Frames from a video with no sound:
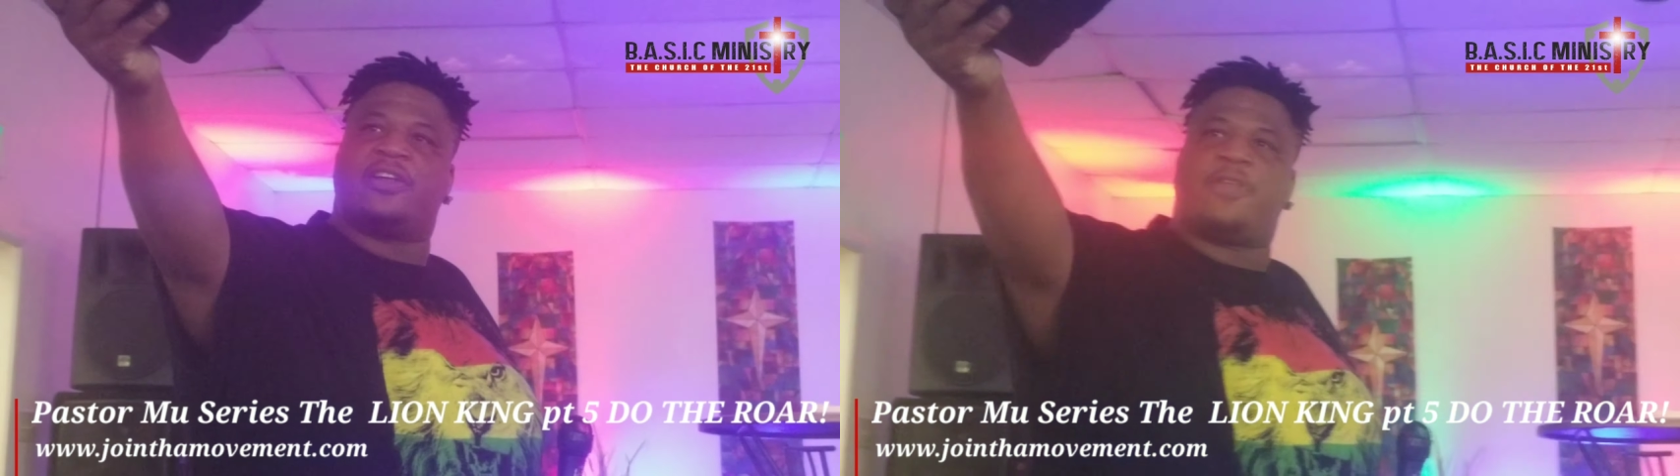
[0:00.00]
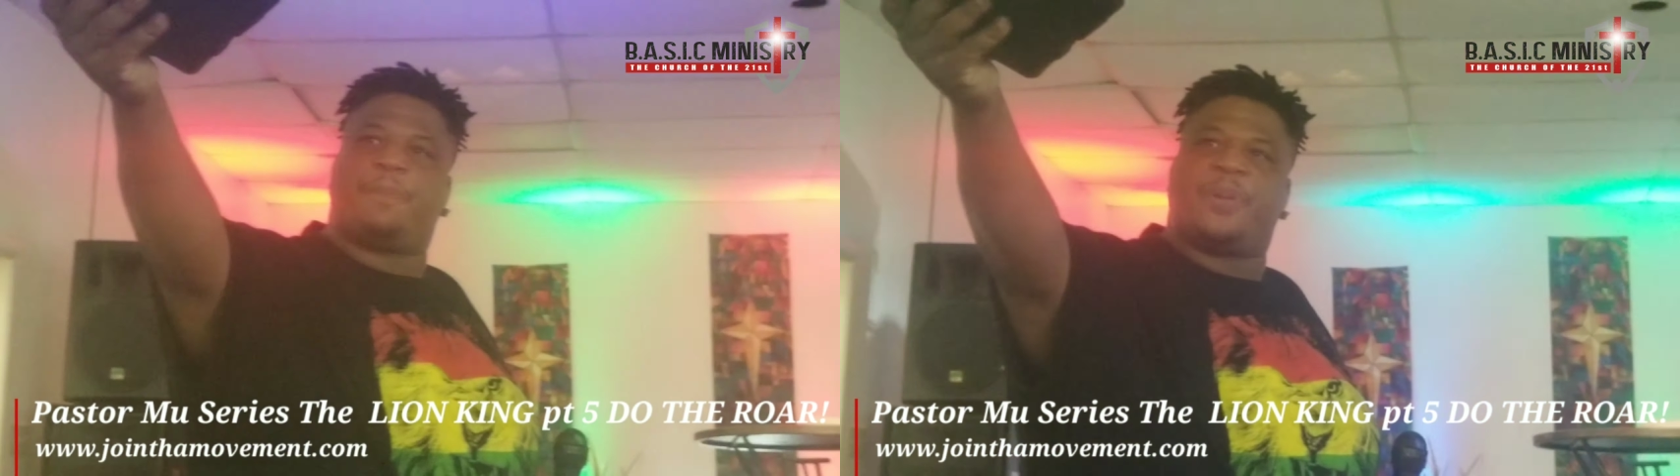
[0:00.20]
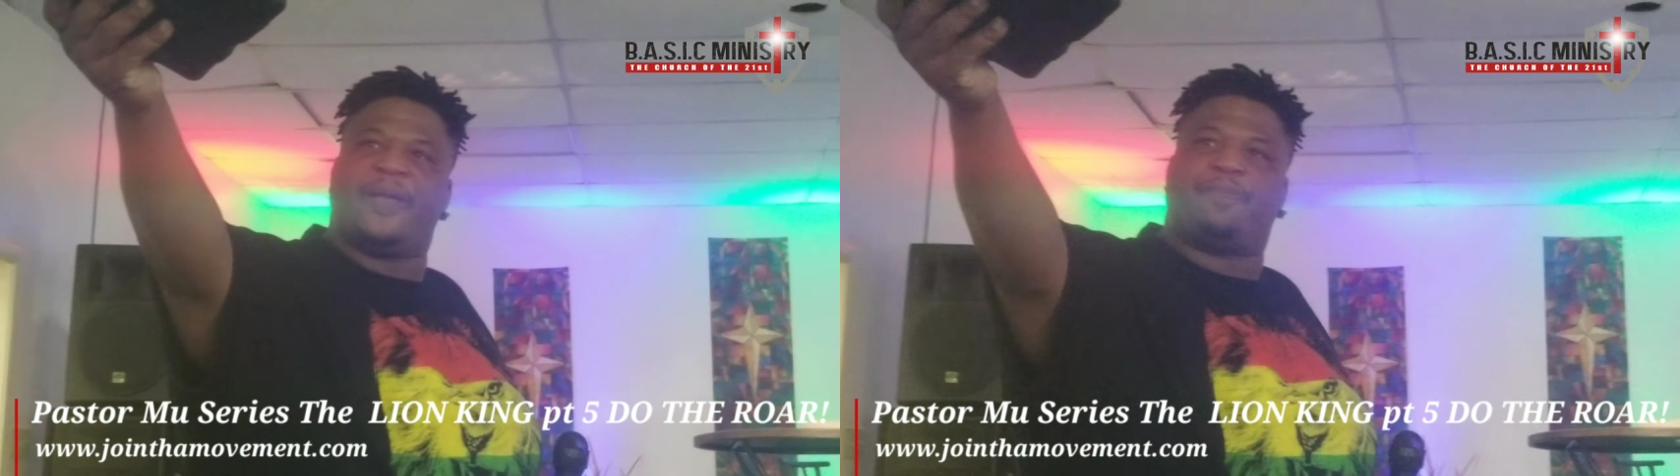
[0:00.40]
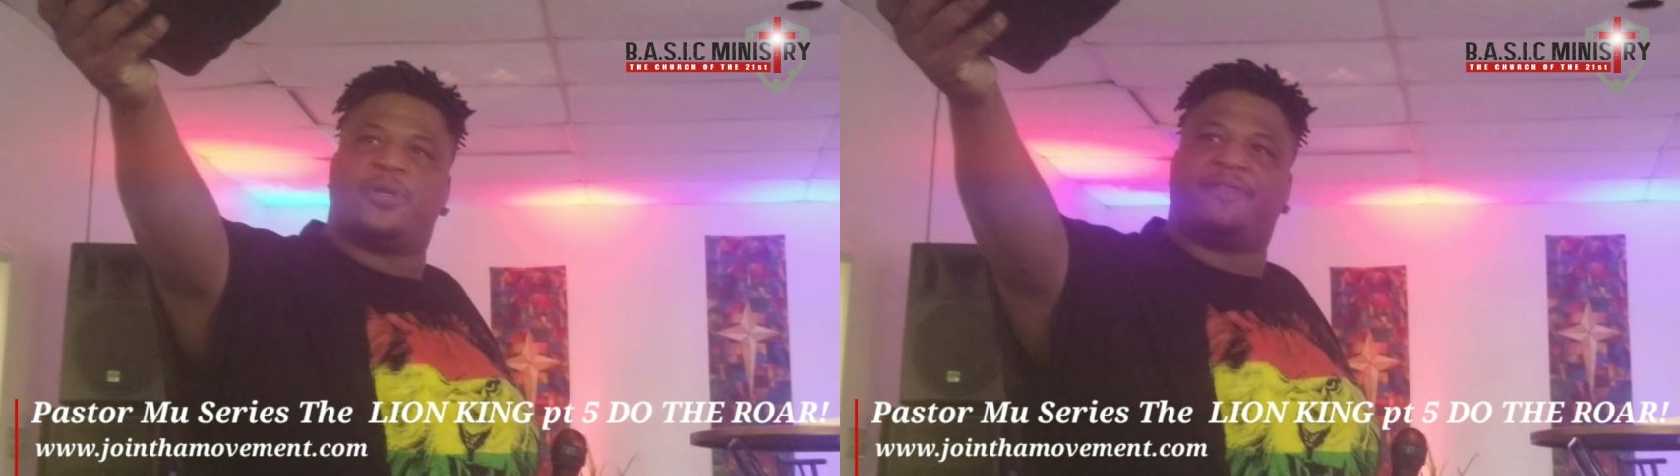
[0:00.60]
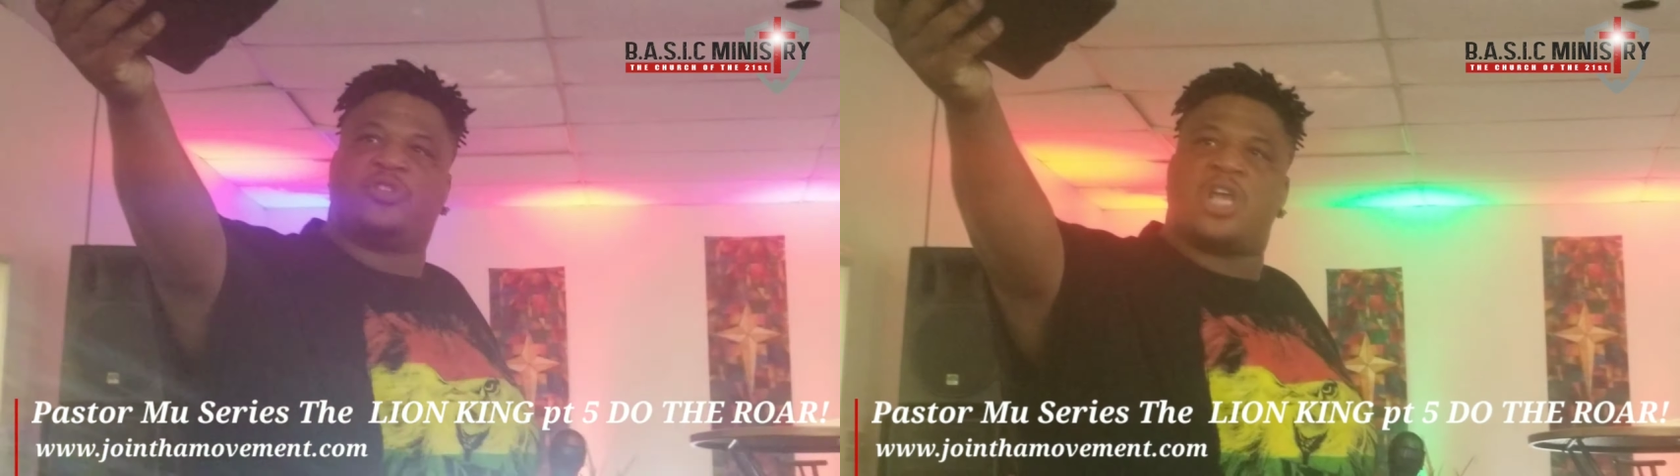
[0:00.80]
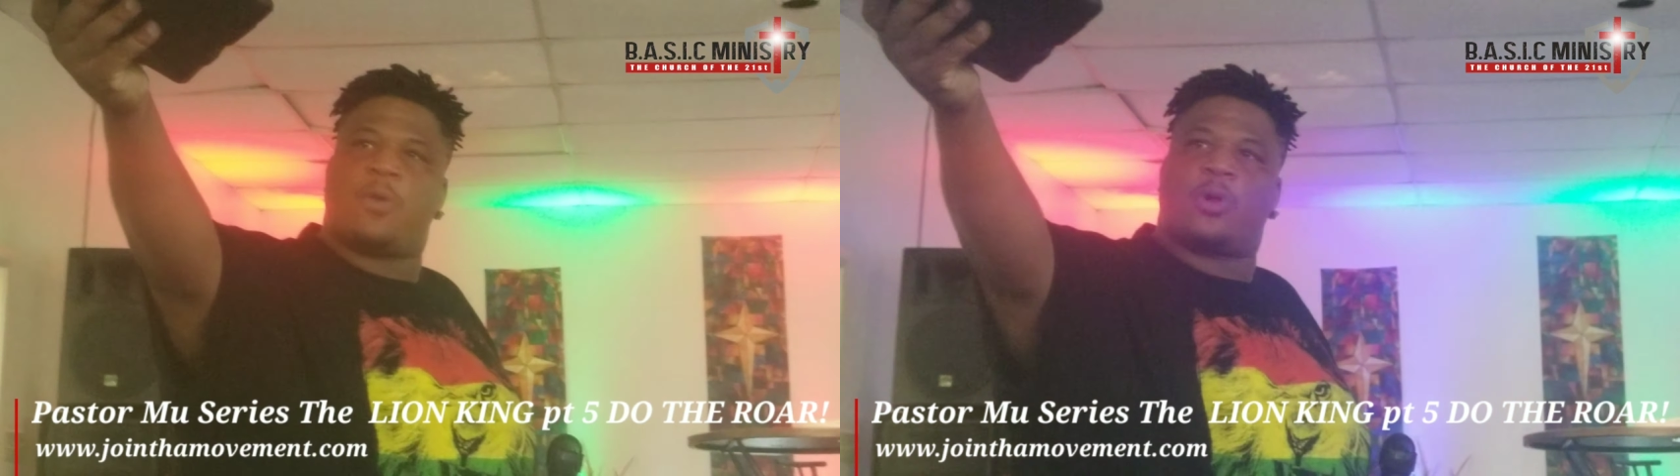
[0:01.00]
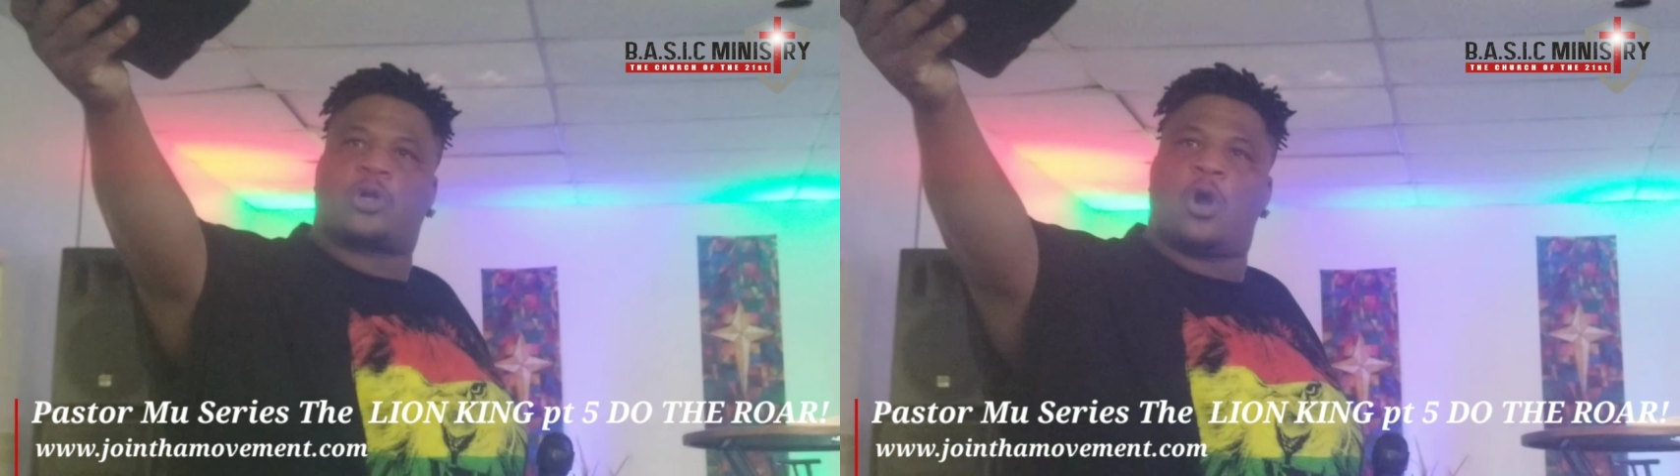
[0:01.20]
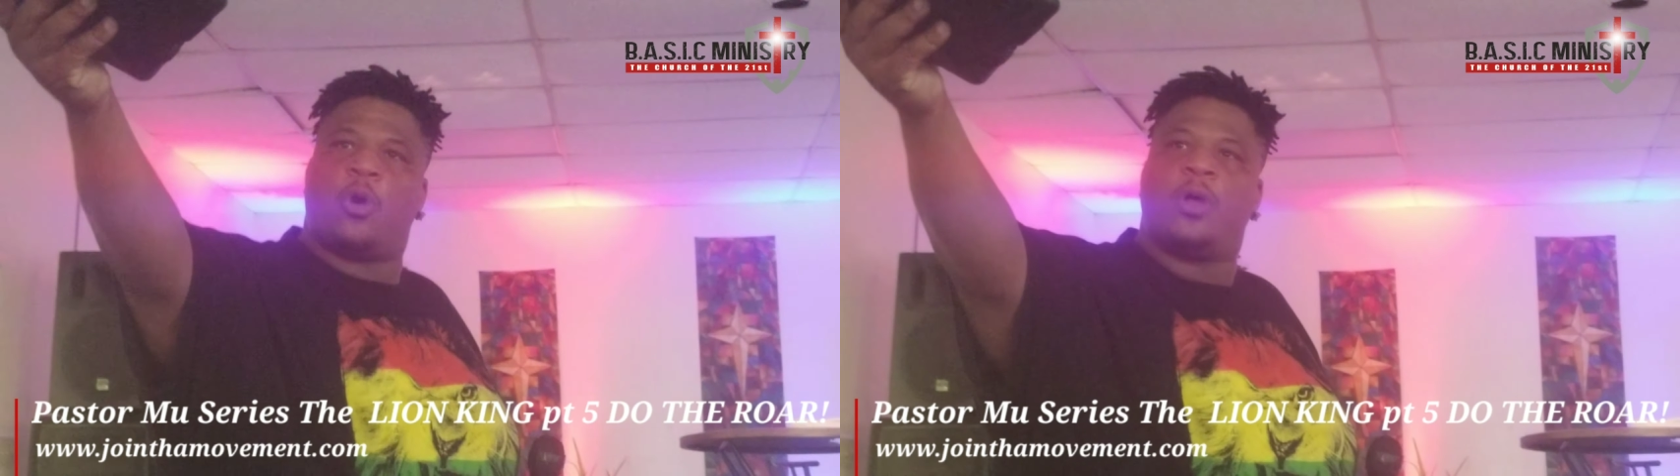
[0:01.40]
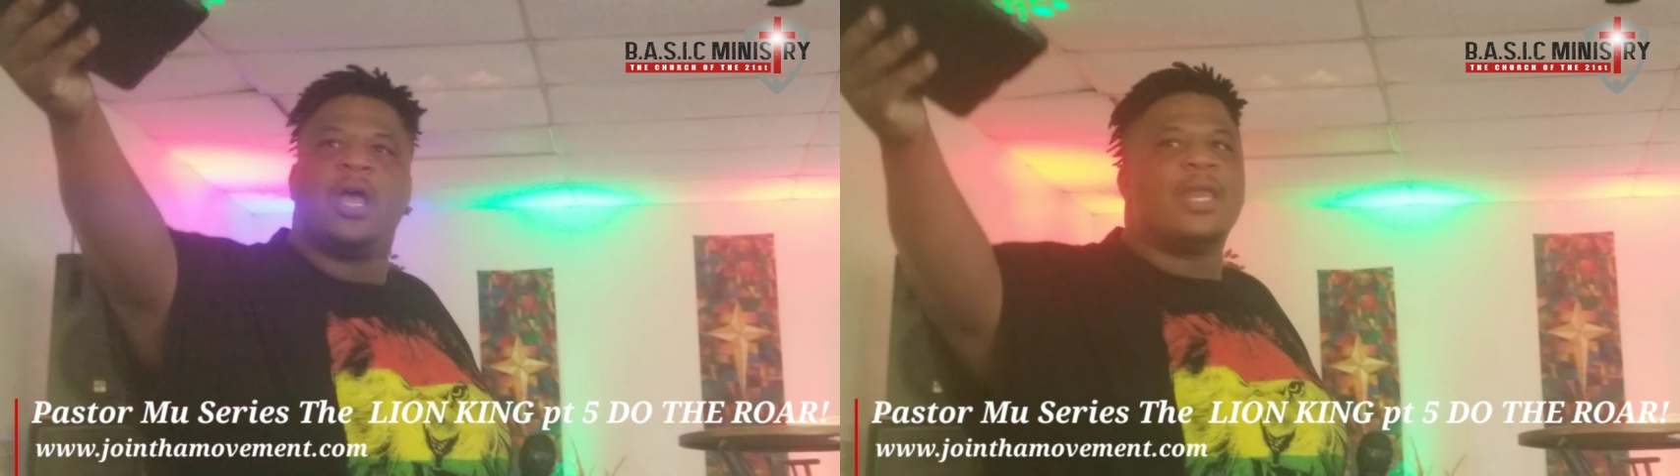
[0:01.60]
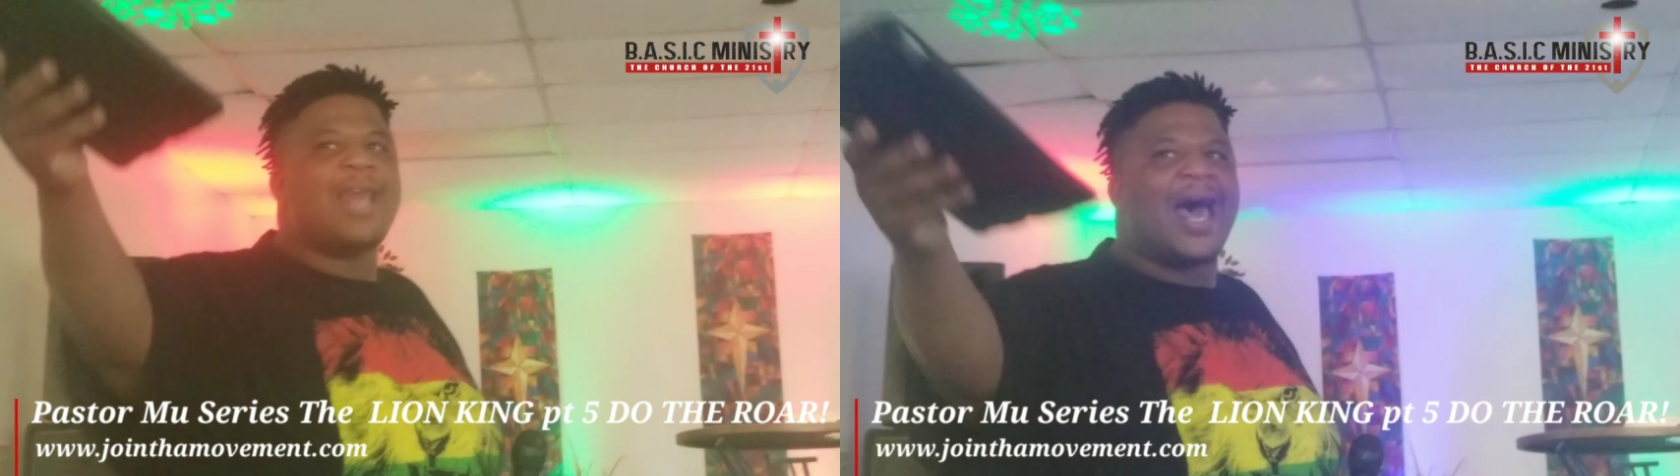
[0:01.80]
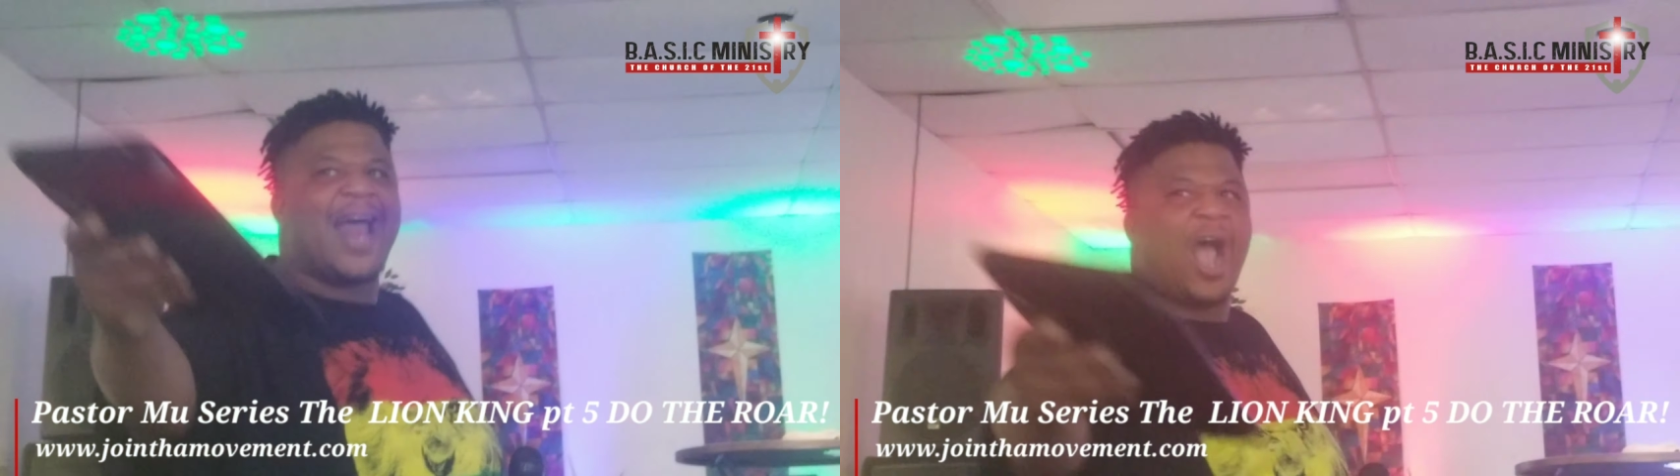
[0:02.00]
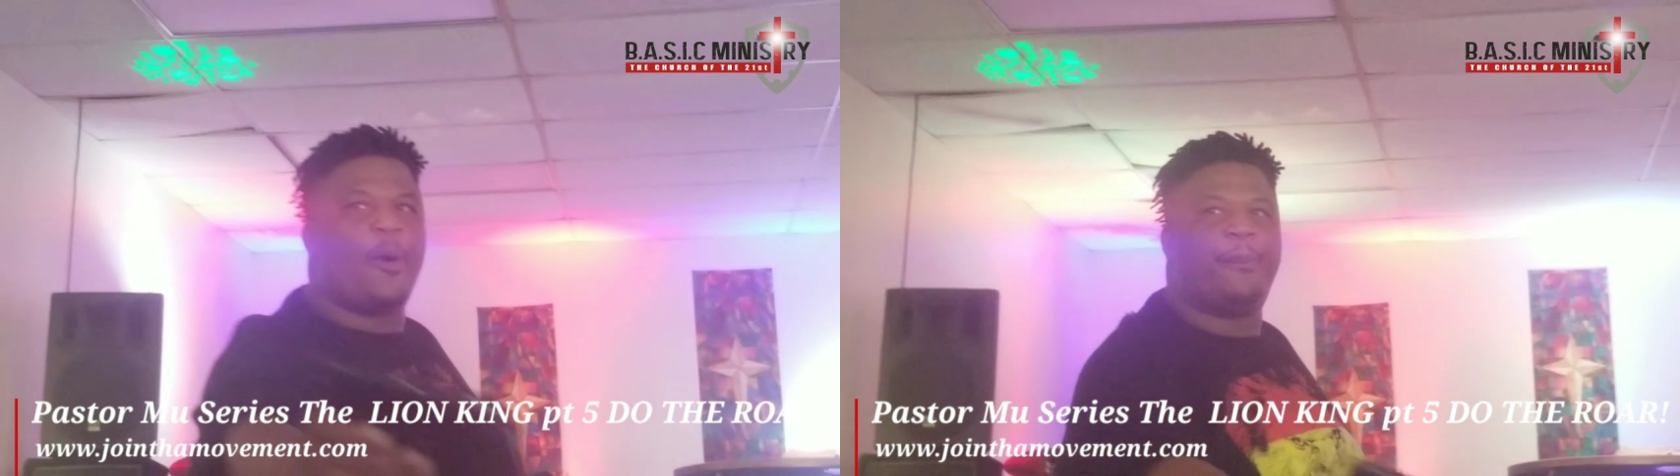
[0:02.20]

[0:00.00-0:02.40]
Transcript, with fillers: to the people of Jericho, not how